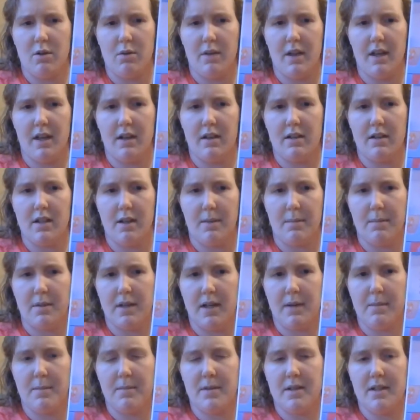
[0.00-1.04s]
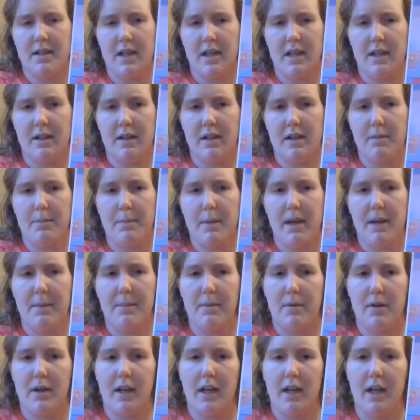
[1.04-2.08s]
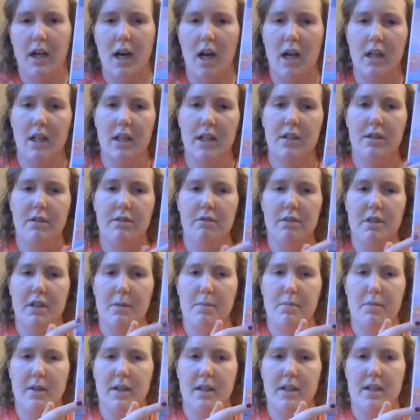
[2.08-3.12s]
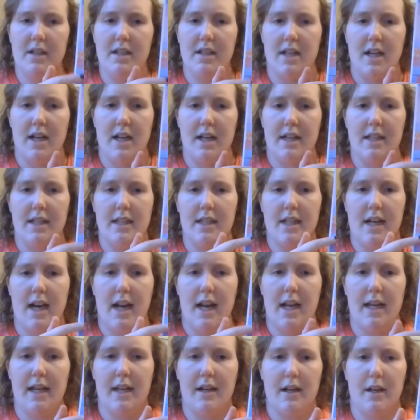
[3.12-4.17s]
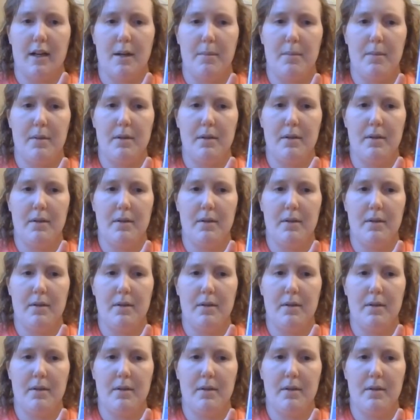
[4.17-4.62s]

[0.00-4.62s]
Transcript: they sometimes take paper and cut it into really pretty designs and hang it up.